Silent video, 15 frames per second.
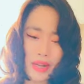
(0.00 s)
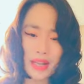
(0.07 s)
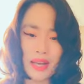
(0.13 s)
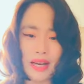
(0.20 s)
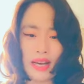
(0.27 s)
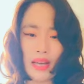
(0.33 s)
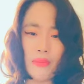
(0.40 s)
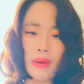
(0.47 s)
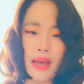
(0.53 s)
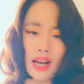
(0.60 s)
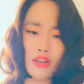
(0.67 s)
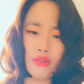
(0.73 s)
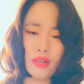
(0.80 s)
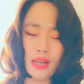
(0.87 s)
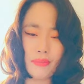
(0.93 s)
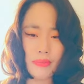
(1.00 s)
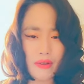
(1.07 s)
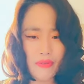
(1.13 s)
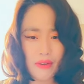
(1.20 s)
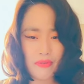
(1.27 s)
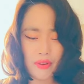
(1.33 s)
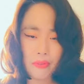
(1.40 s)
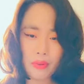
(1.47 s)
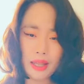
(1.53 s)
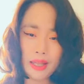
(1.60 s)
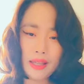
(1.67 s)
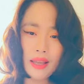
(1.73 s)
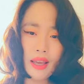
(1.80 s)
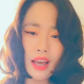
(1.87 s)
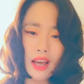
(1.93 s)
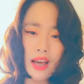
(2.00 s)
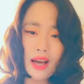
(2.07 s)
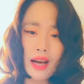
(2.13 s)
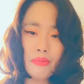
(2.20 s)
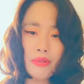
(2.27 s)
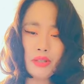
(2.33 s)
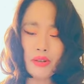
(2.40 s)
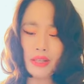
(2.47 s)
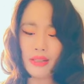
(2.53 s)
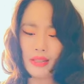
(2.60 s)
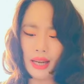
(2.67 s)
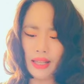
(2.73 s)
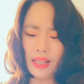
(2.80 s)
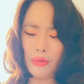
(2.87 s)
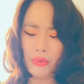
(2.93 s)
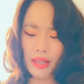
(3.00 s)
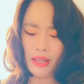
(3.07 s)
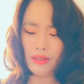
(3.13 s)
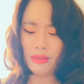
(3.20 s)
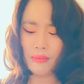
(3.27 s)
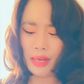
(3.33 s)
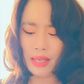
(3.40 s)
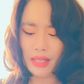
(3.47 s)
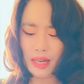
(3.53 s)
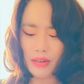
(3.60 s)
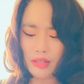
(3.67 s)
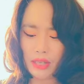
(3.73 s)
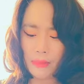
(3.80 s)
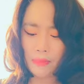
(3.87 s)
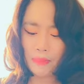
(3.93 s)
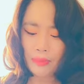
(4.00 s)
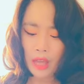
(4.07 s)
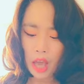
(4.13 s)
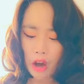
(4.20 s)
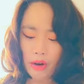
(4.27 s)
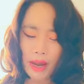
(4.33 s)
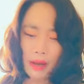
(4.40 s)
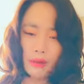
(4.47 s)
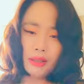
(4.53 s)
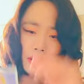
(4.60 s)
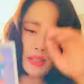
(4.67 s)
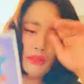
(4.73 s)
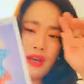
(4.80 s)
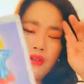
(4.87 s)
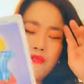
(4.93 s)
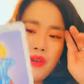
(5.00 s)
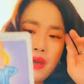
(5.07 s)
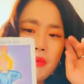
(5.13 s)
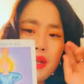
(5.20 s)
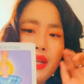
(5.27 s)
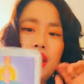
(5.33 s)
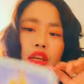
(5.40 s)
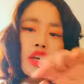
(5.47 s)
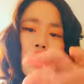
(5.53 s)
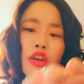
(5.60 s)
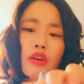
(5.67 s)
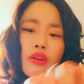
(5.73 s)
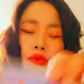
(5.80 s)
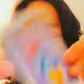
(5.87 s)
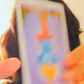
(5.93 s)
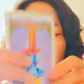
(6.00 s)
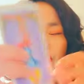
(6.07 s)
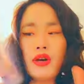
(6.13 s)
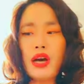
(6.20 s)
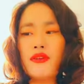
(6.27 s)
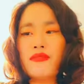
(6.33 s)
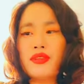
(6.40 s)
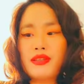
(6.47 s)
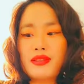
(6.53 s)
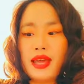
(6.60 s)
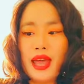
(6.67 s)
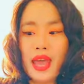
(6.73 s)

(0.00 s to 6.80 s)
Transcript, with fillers: I'm divine feminine. I'm so excited with this amazing energy. Okay, divine feminine, you have this